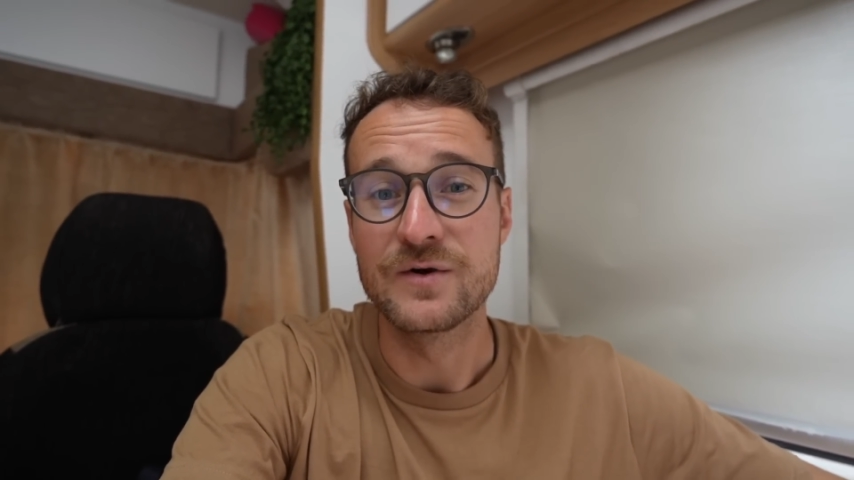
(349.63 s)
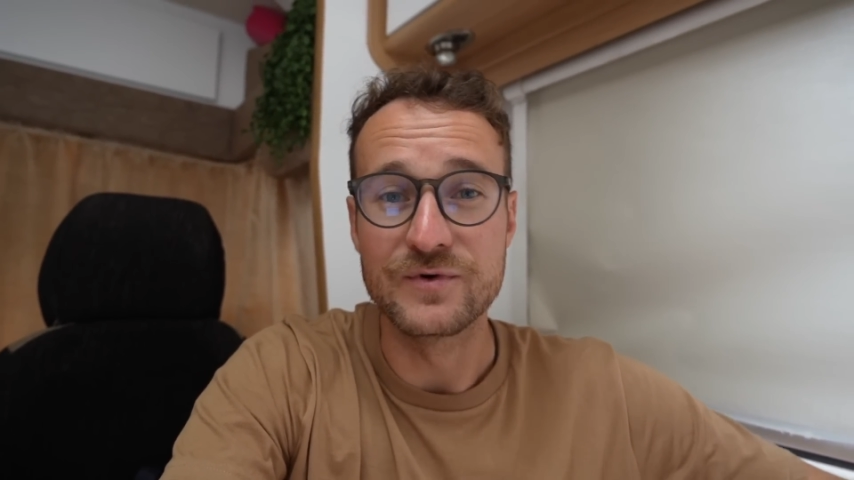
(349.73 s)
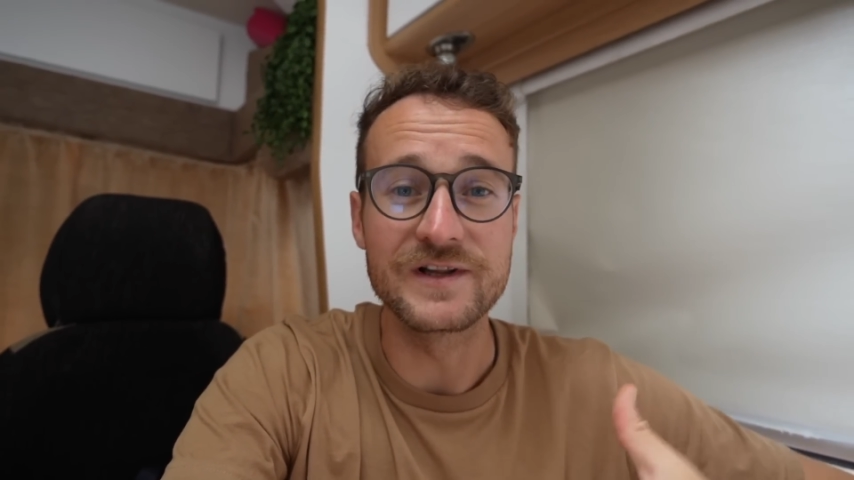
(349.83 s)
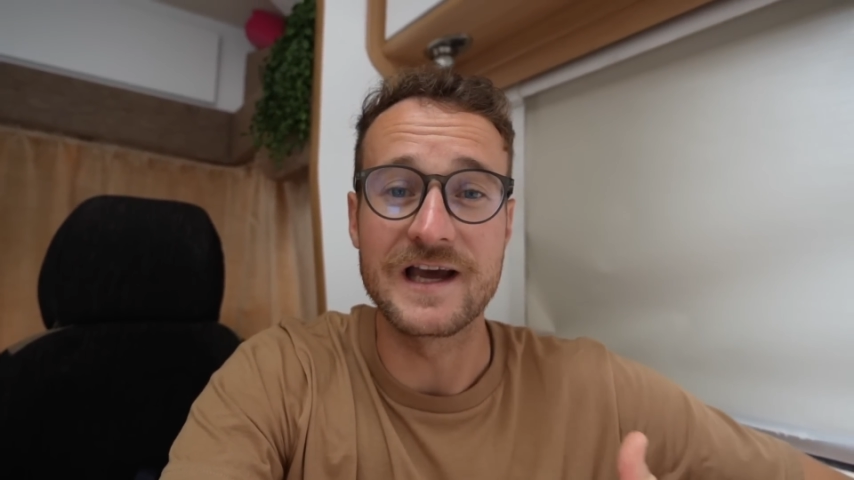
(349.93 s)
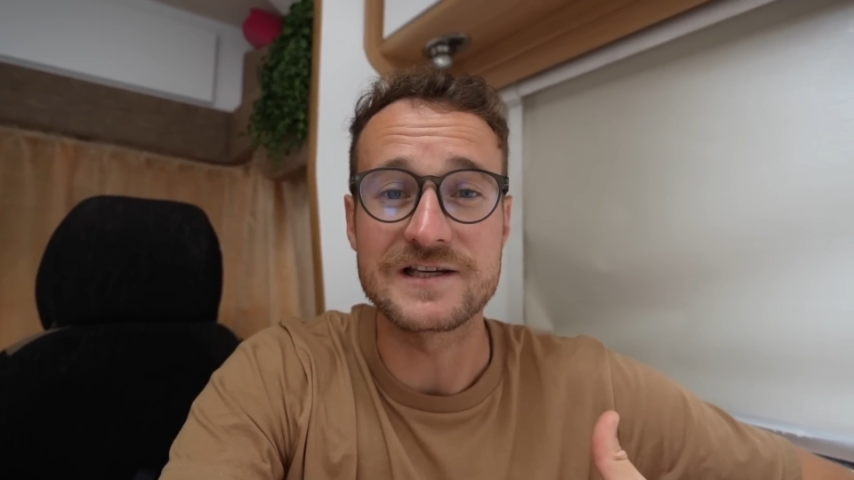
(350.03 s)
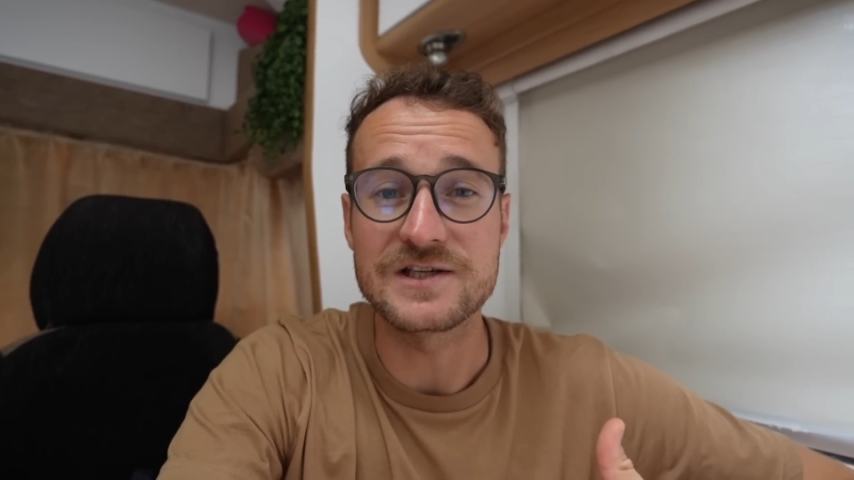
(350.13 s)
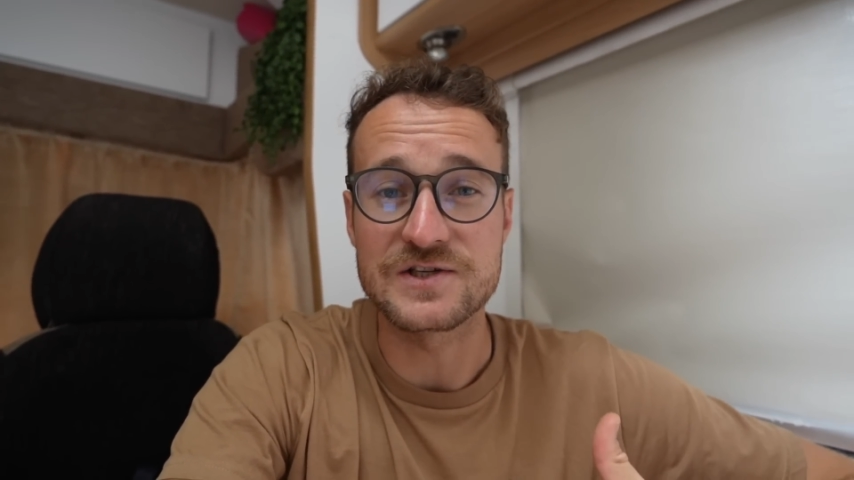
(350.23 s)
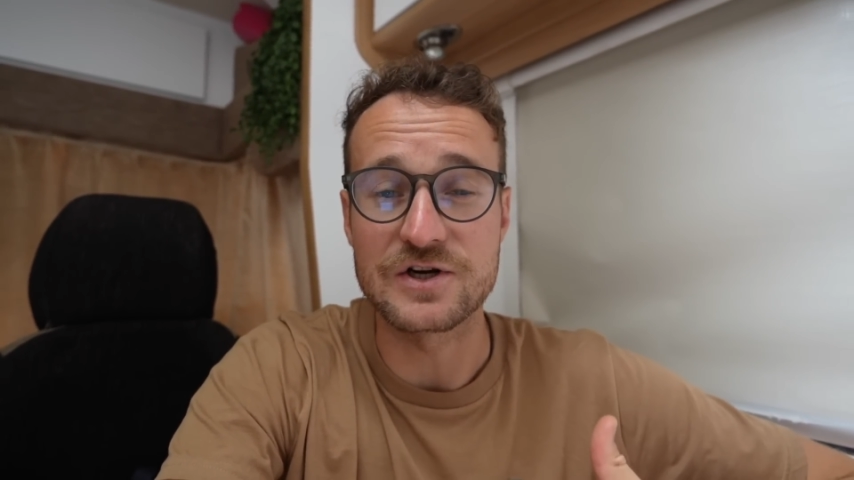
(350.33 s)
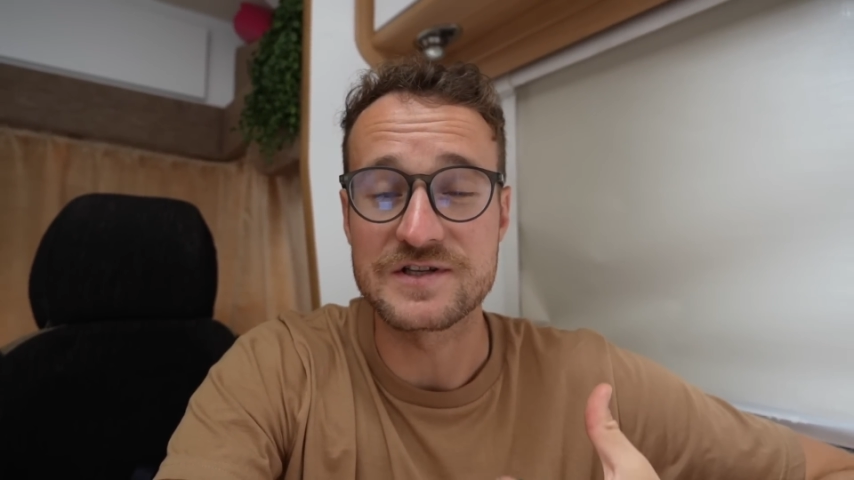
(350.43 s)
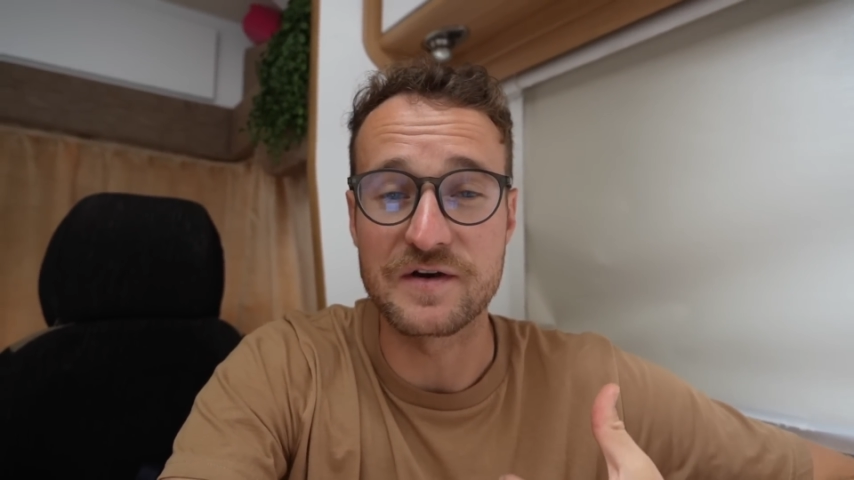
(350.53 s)
really actually
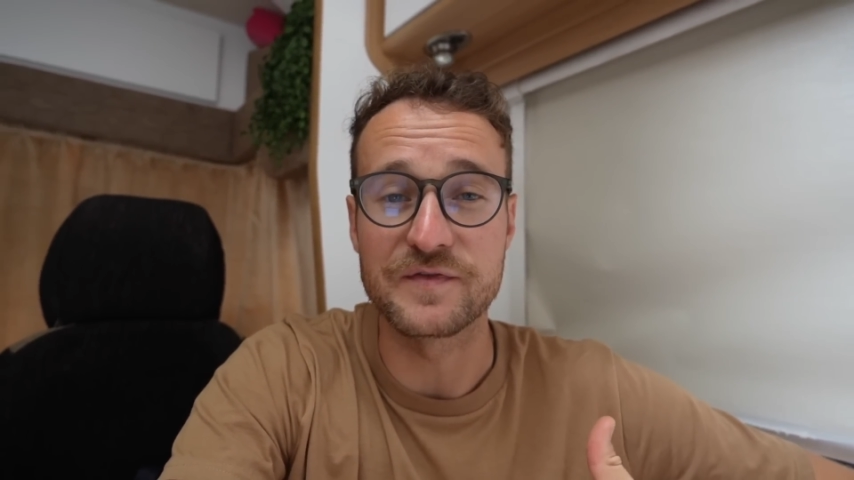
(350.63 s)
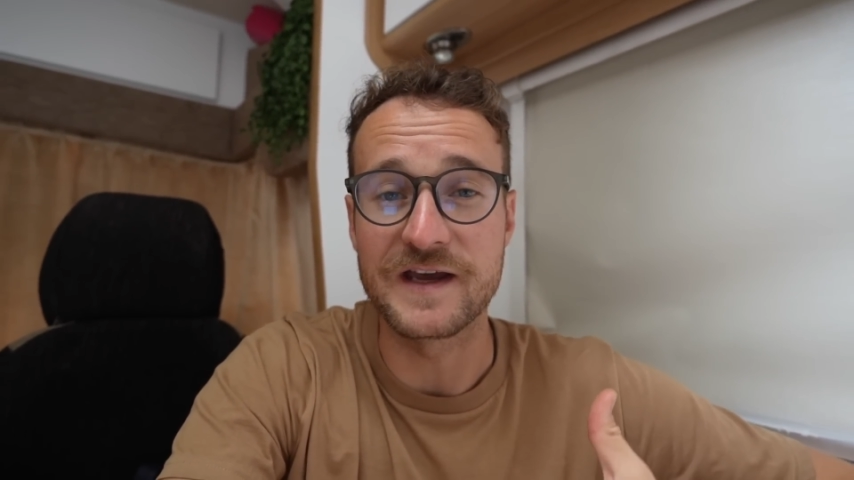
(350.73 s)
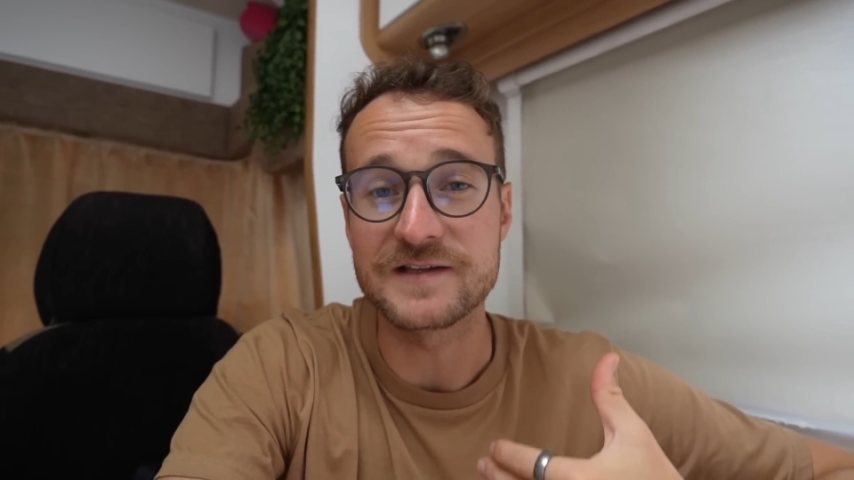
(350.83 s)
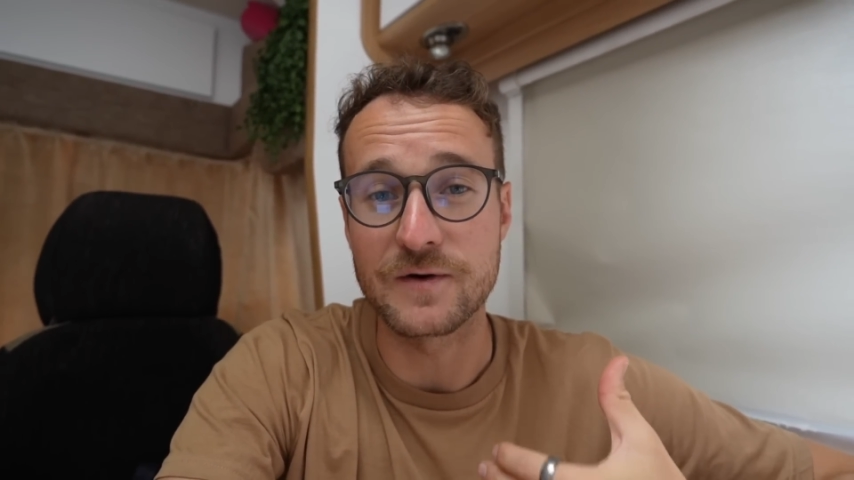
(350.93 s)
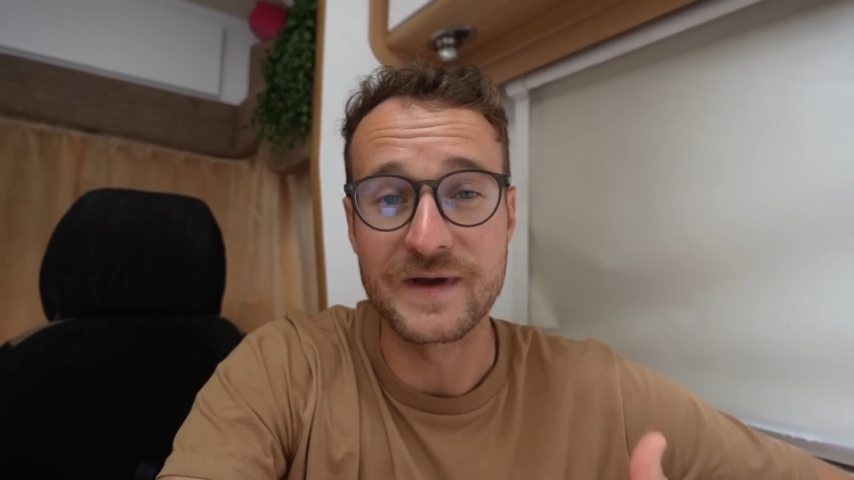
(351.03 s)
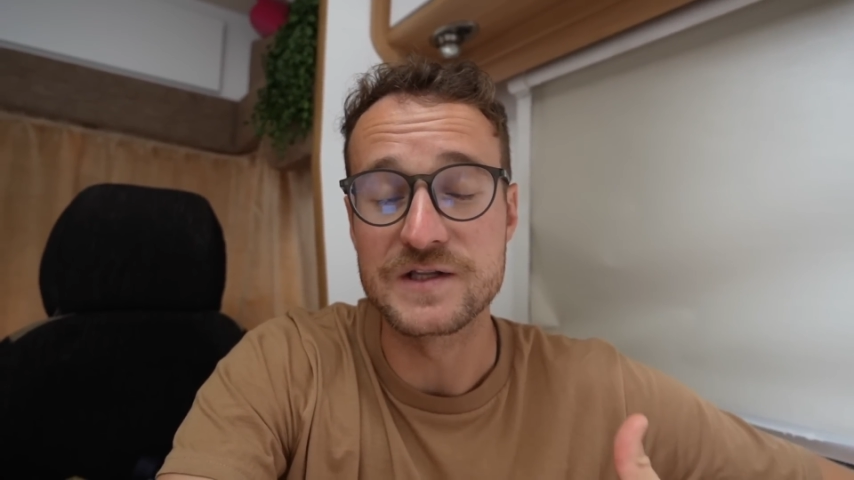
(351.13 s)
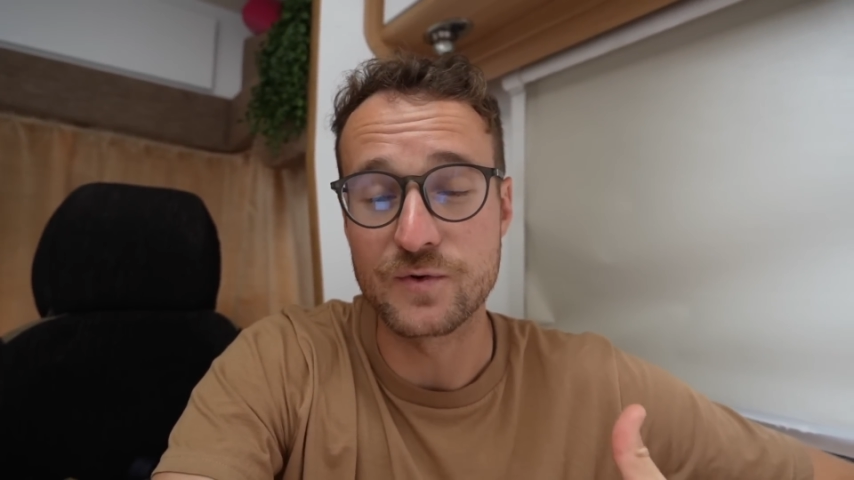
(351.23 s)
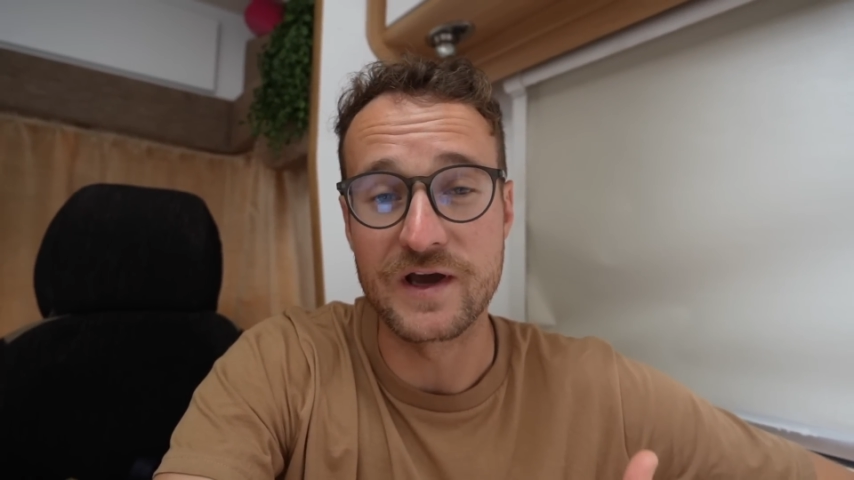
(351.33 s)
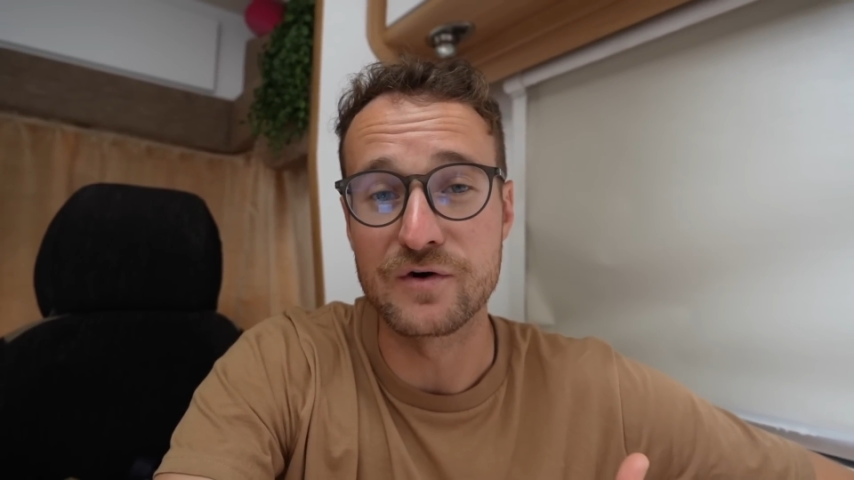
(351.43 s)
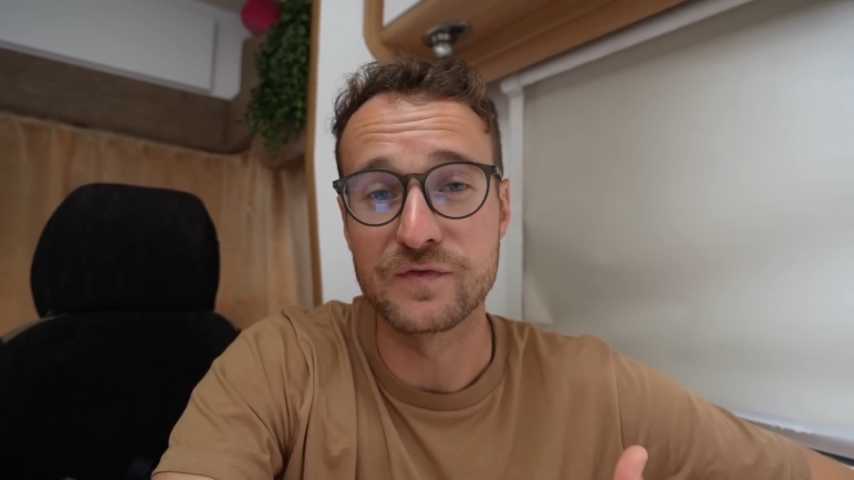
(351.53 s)
starts to affect our
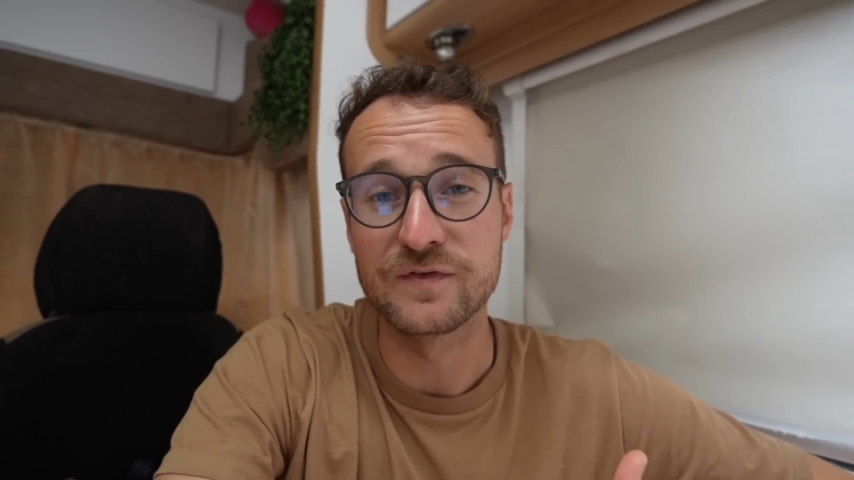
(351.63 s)
mental health.